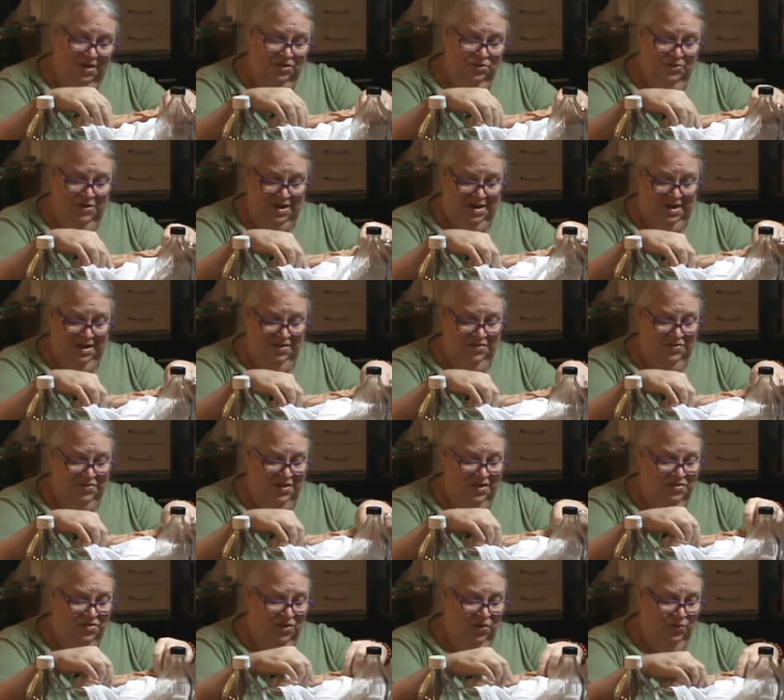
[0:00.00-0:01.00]
ingredients
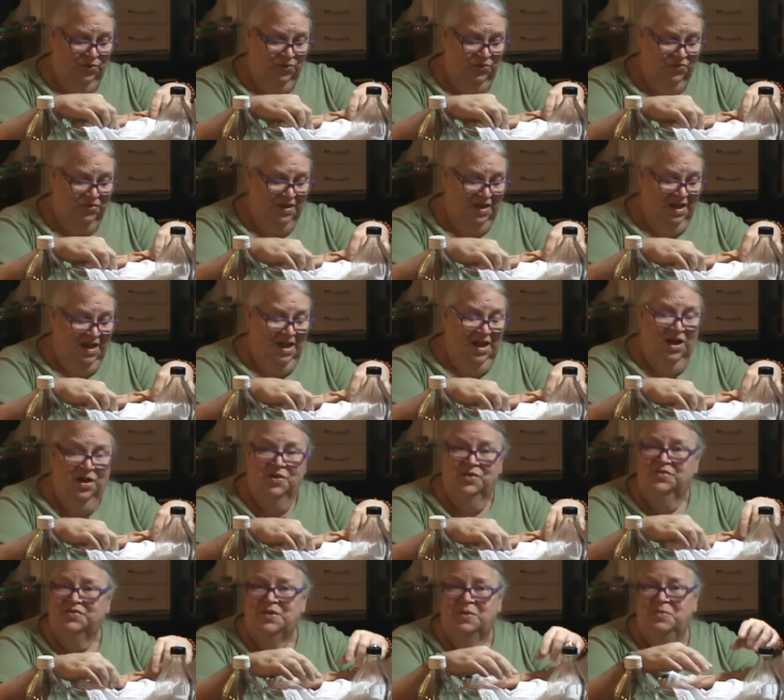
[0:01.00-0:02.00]
in those.
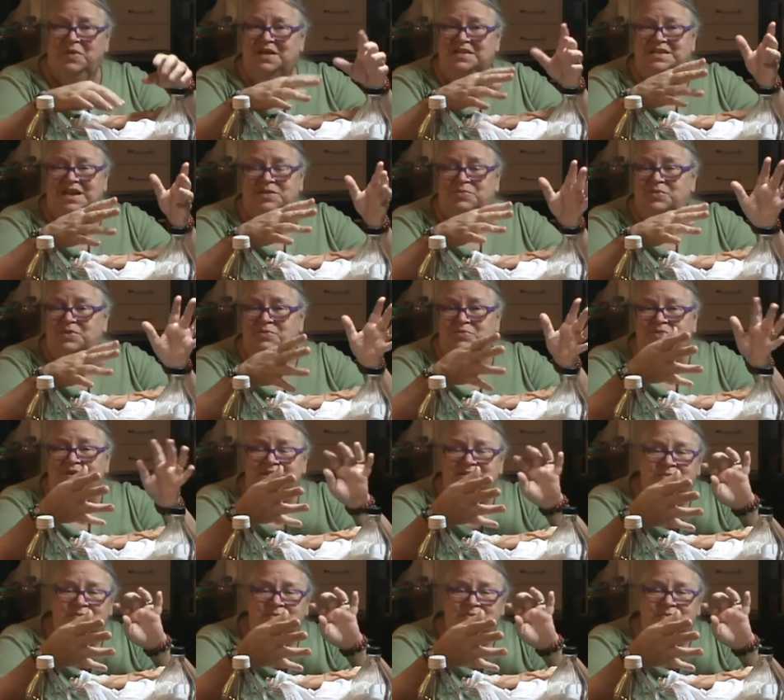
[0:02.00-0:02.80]
So I didn't want to